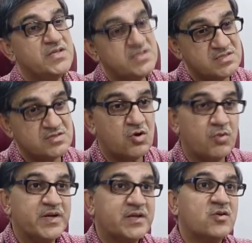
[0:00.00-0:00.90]
Yes,
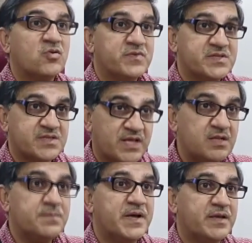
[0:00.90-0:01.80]
government can always
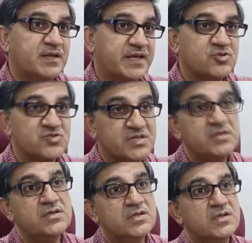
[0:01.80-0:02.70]
help by, like you
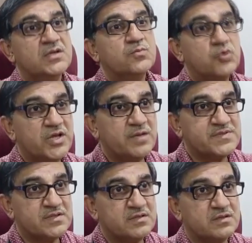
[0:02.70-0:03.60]
said, putting up
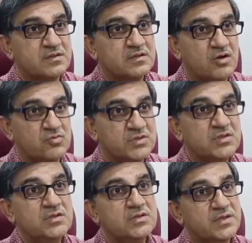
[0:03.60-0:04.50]
certain
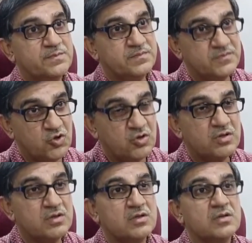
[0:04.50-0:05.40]
counter that
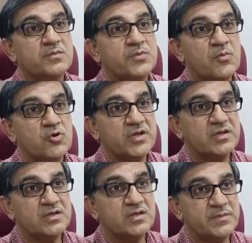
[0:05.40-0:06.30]
or
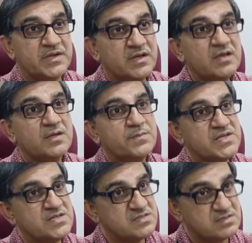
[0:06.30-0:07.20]
promoting in the media that
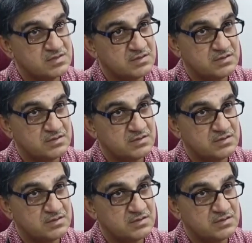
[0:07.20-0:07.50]
please